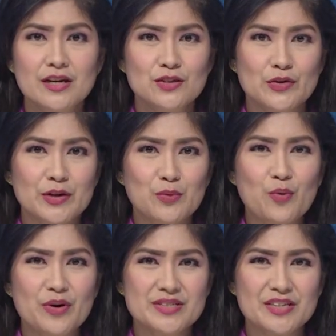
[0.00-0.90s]
during the
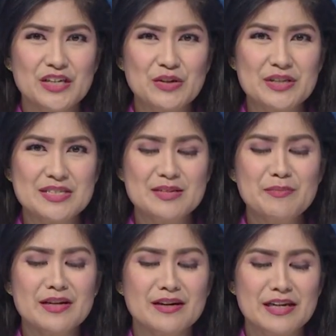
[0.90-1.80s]
Water Security
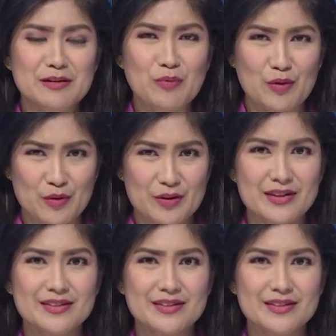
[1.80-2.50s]
Seminar in Bogor.